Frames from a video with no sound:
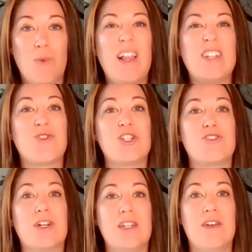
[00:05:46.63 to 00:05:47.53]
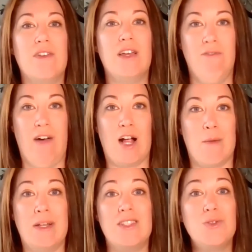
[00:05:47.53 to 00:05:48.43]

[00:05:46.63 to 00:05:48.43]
less restrictive environments.